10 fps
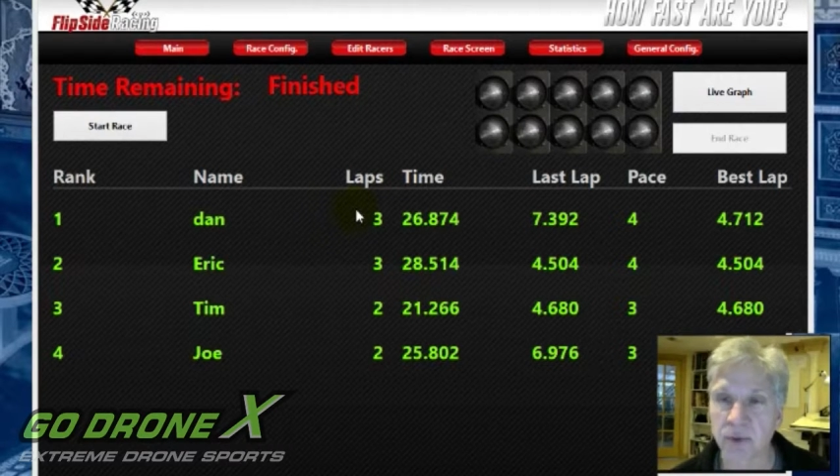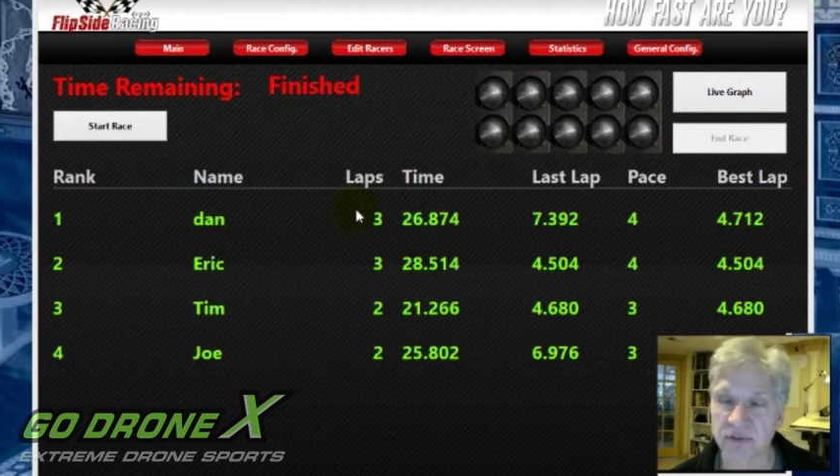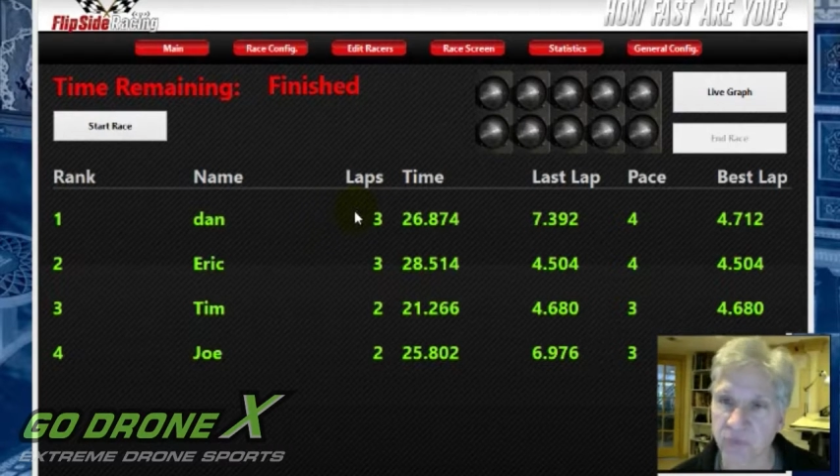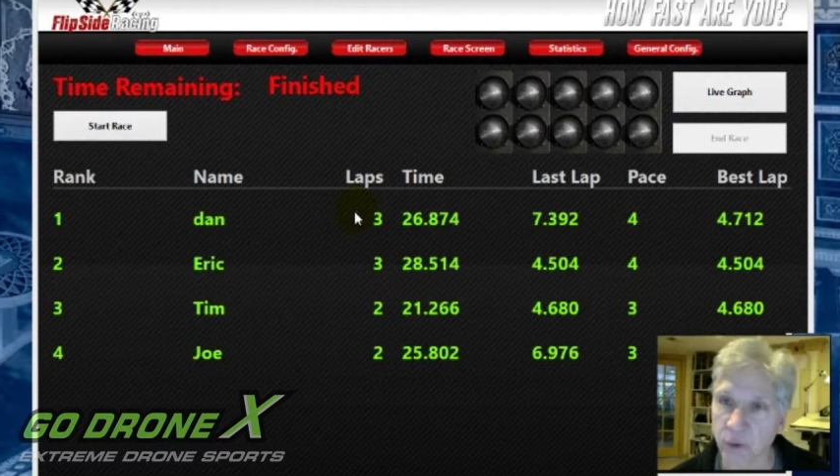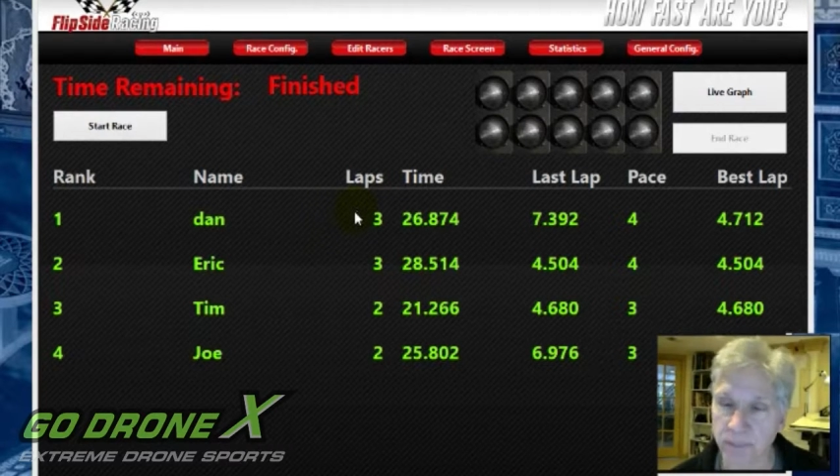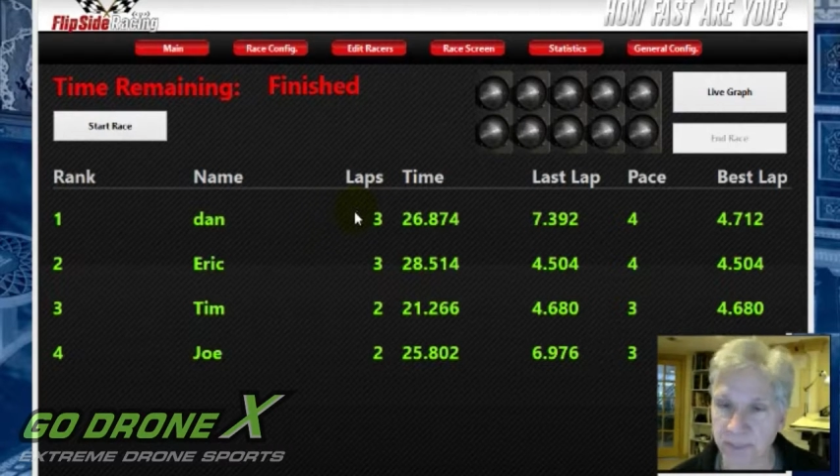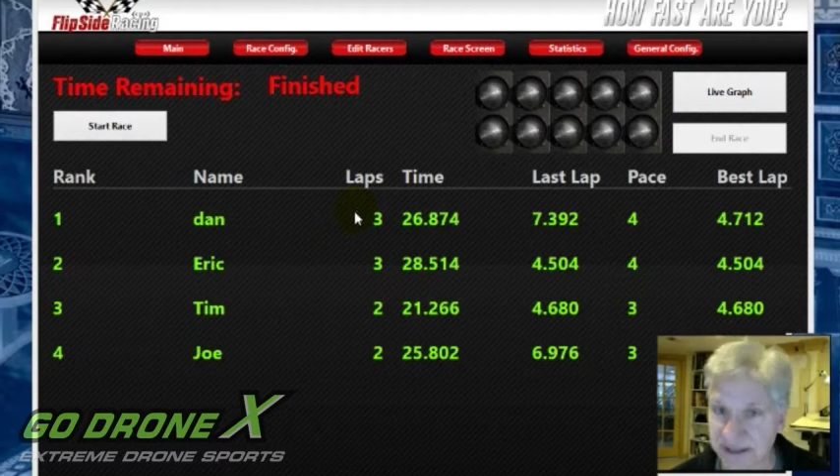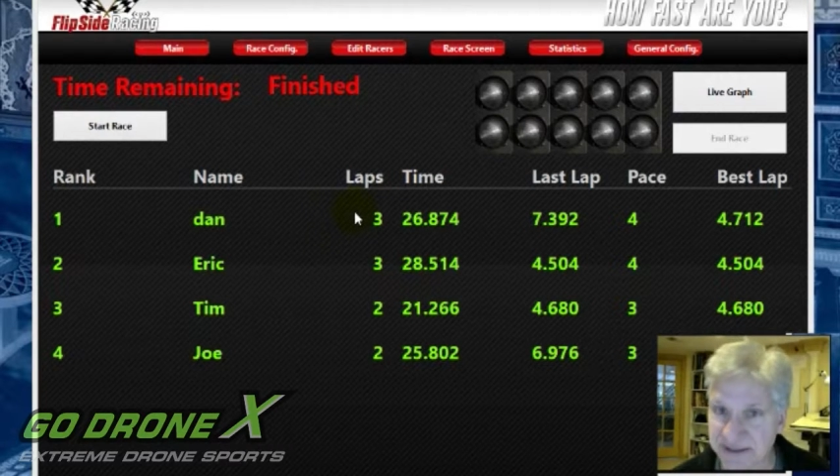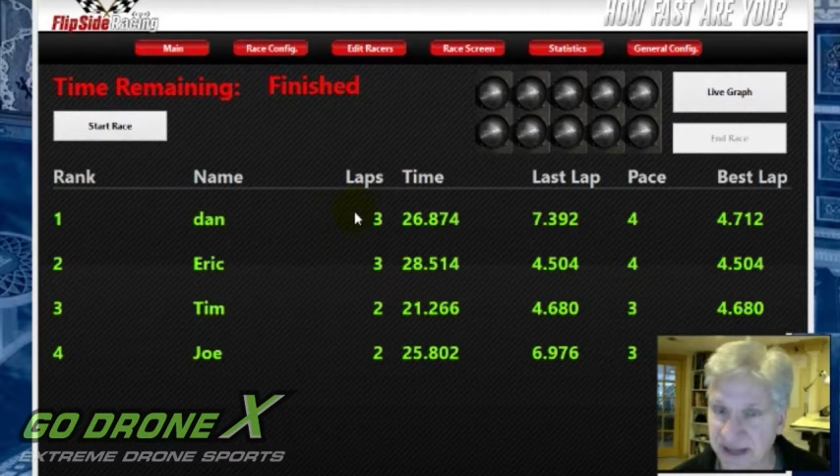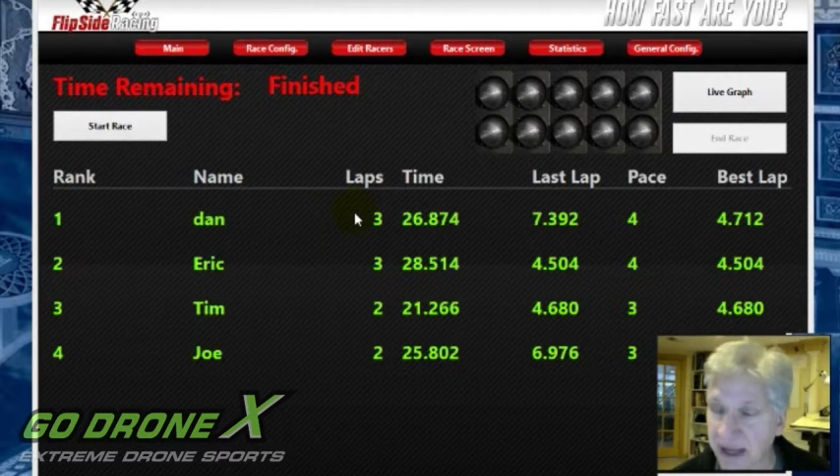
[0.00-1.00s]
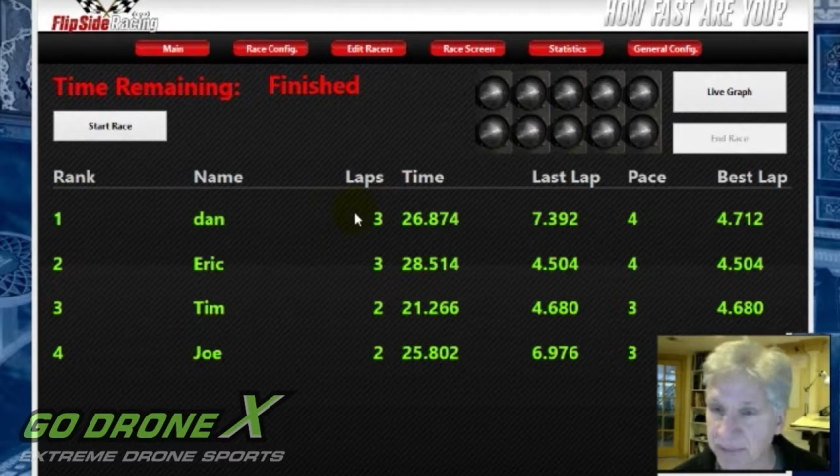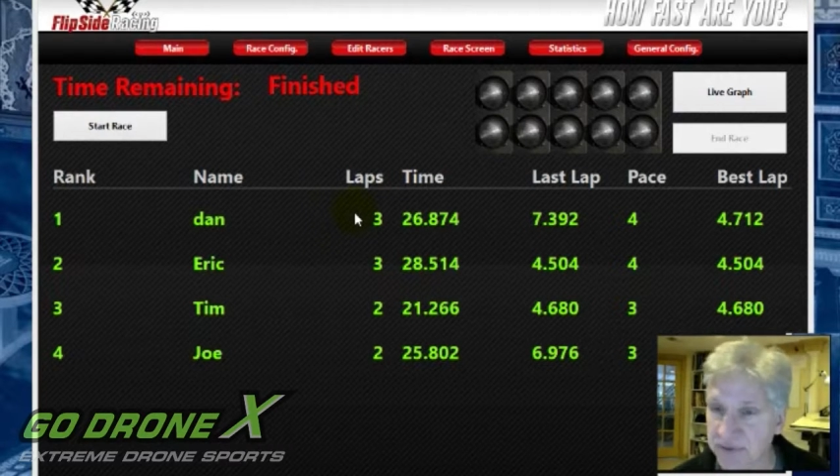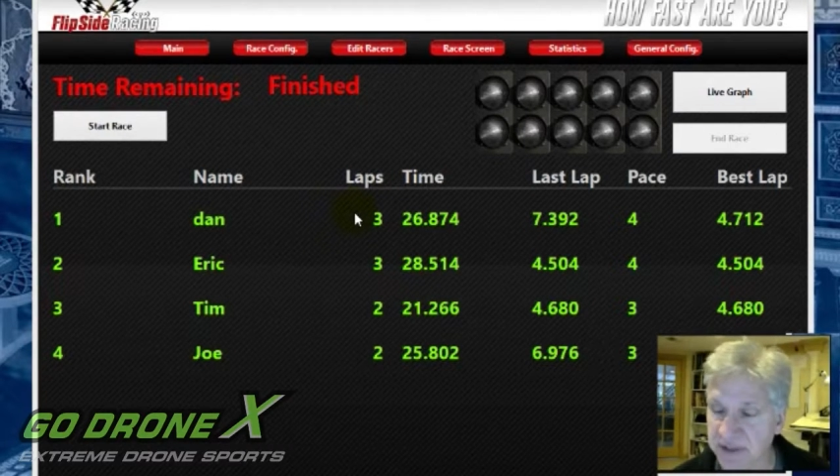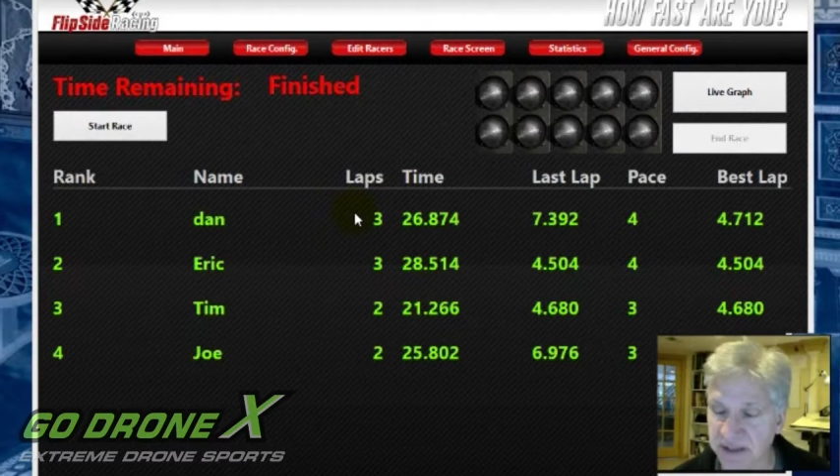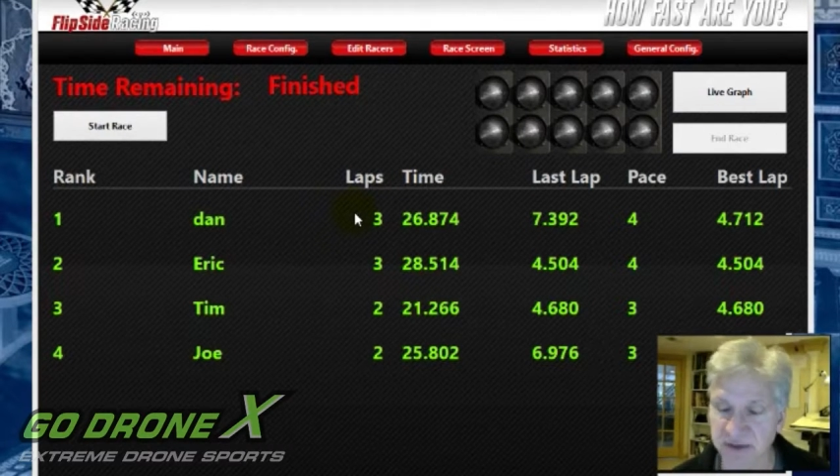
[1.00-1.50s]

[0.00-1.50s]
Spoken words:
with 4 pit stops.